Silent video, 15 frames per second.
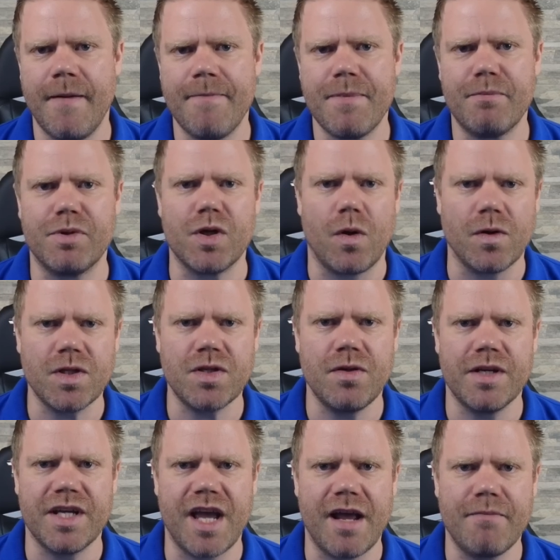but also
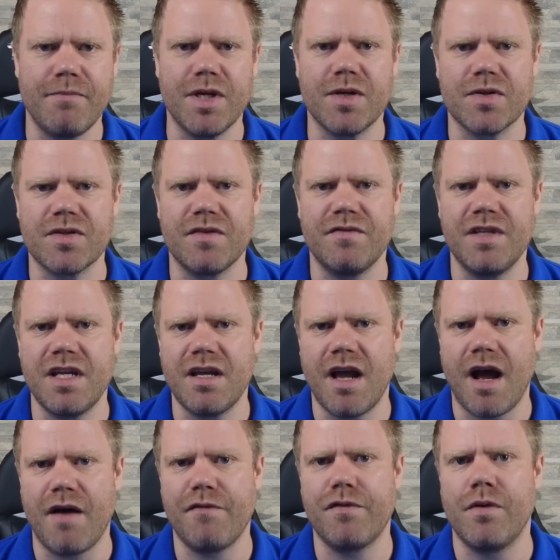again because of the
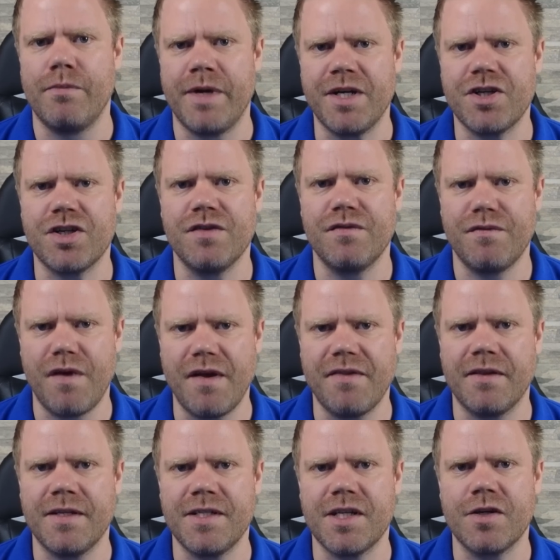aforementioned faith
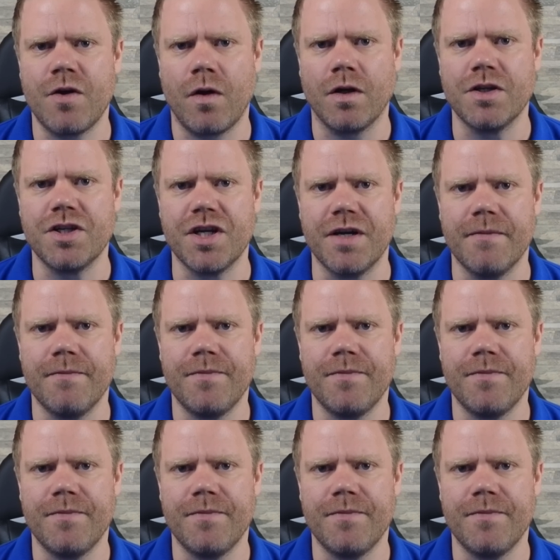in technology.